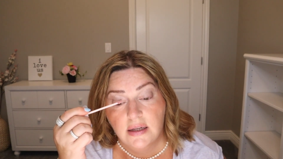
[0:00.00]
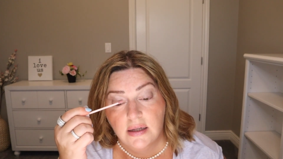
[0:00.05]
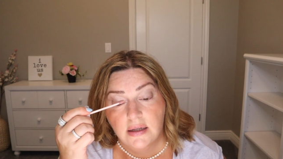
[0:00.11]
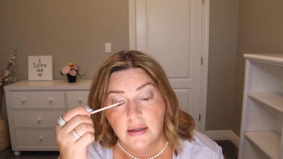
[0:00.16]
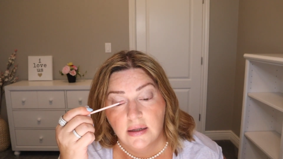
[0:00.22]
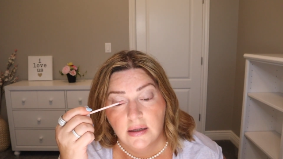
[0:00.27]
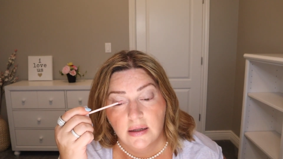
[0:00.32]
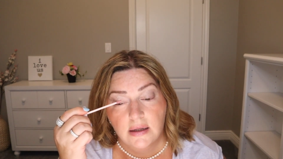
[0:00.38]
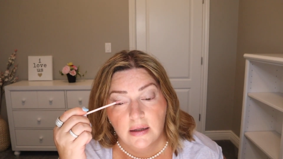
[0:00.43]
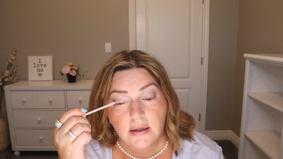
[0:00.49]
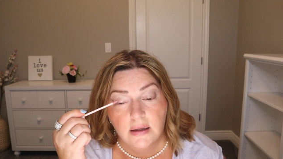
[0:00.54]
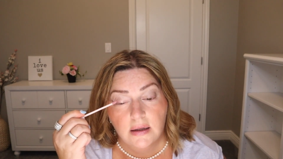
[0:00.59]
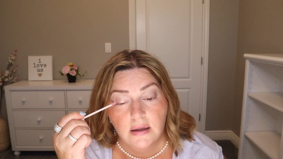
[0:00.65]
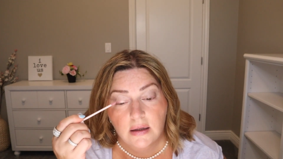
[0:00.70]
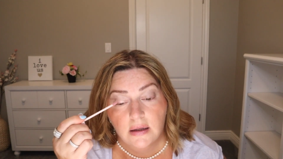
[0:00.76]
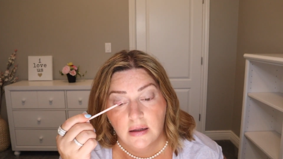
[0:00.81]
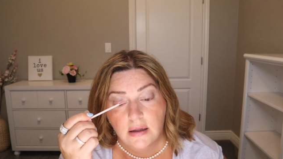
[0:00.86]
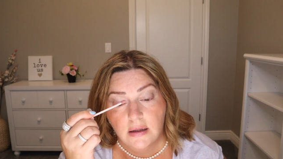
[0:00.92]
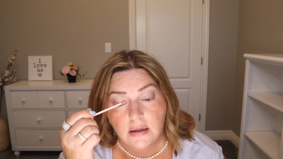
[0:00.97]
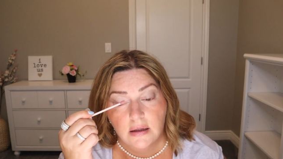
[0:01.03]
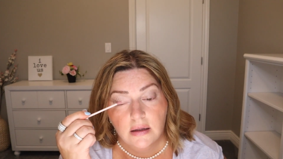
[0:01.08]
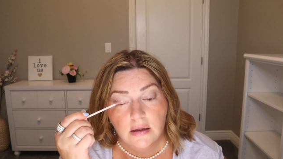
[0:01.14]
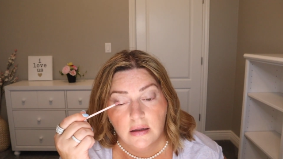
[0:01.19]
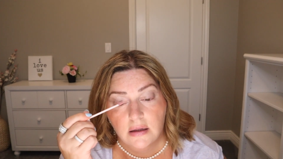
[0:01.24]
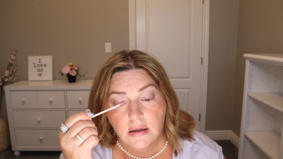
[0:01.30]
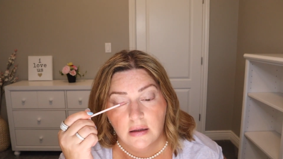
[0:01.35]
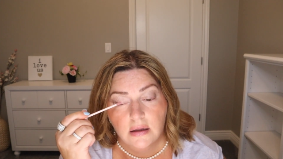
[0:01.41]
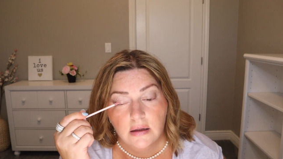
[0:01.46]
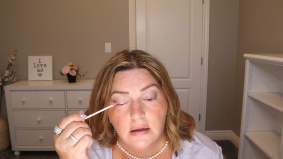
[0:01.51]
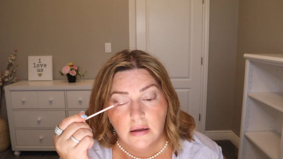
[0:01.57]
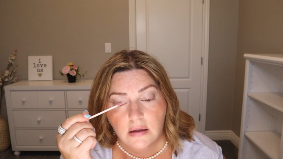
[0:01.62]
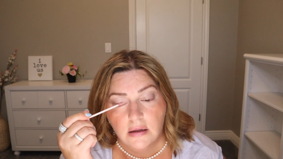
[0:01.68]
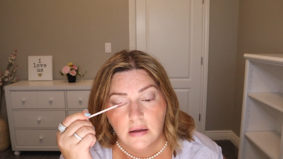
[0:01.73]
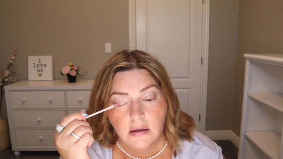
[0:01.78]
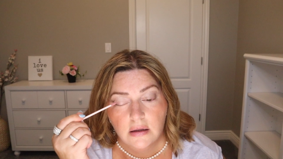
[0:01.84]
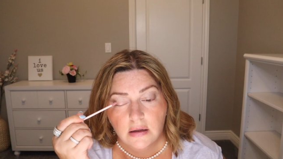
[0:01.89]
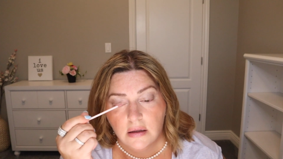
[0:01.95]

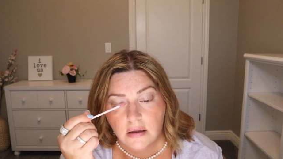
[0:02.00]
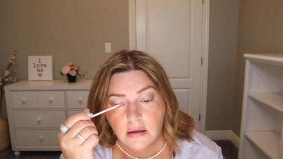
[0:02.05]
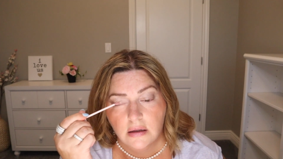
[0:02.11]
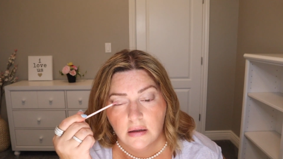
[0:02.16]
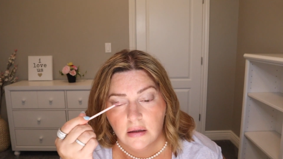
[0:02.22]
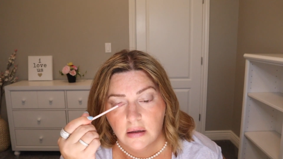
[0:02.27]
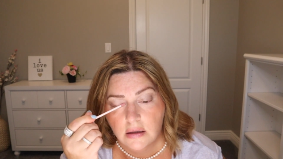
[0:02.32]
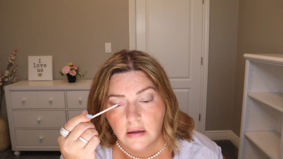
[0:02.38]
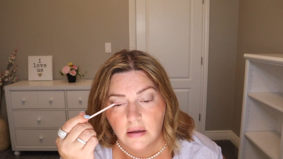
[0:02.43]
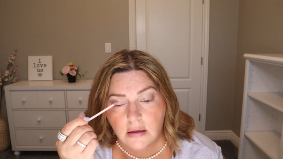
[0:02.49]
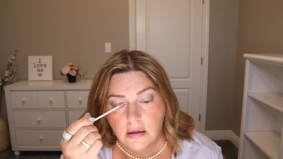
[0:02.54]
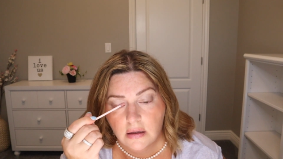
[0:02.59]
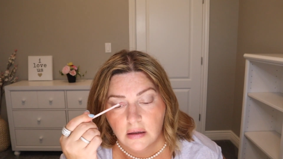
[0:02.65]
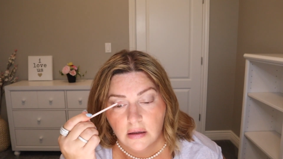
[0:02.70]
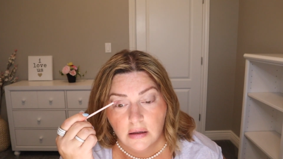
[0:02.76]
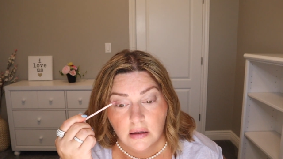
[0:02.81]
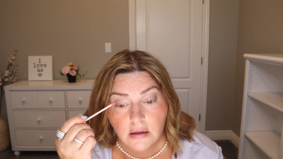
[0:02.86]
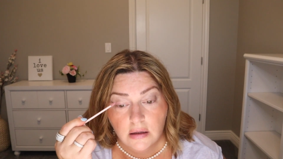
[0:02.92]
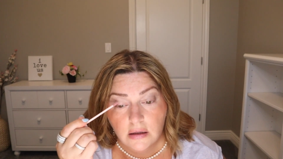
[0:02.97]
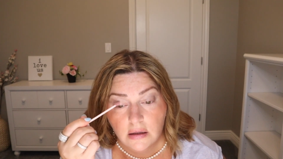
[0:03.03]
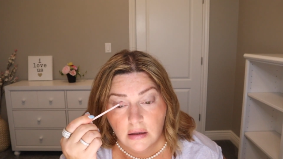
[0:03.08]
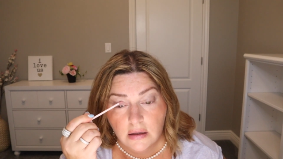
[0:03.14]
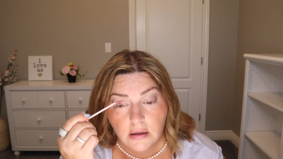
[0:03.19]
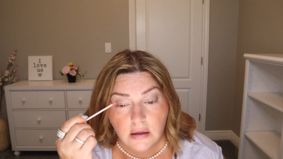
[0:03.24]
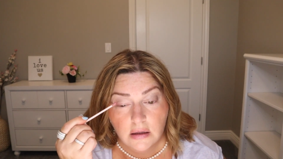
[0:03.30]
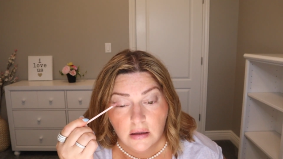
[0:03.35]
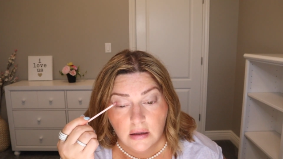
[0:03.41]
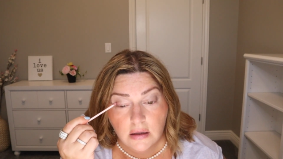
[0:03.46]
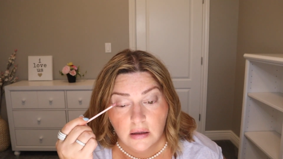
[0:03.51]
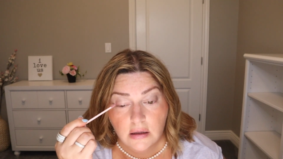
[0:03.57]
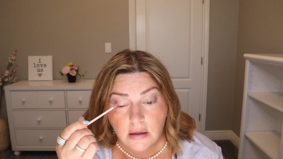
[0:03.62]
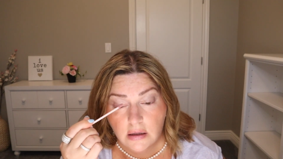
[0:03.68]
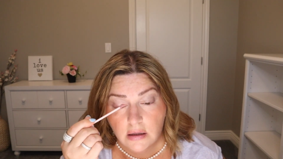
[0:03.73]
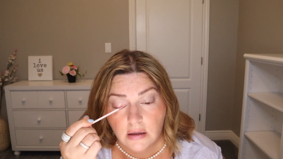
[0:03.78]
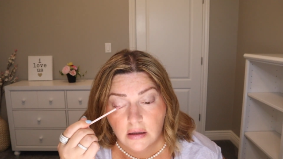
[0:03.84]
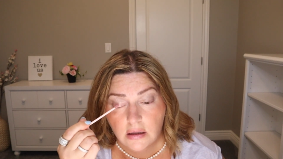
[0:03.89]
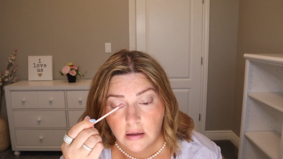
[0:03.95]

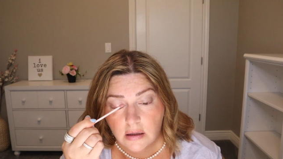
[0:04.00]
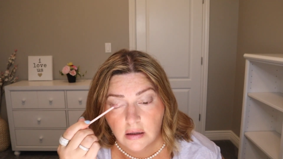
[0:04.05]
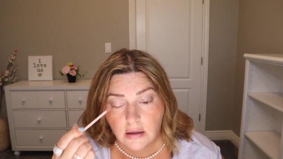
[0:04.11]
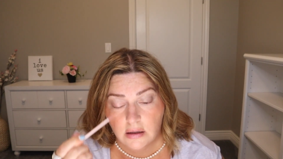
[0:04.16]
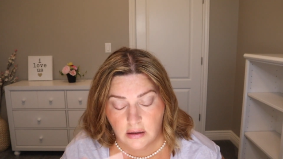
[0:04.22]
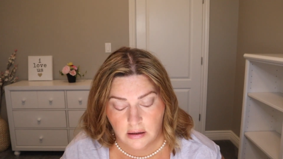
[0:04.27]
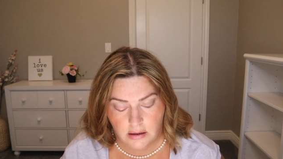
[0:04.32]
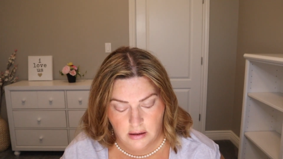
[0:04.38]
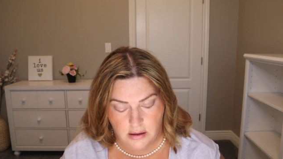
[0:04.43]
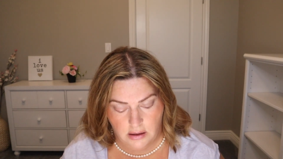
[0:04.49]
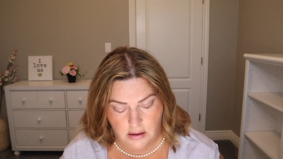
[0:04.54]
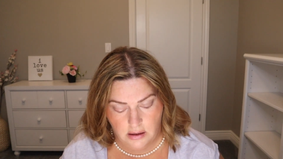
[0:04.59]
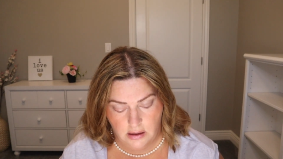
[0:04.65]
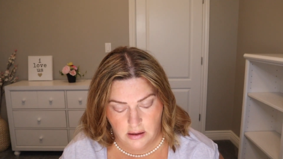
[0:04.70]
Nobody speaks.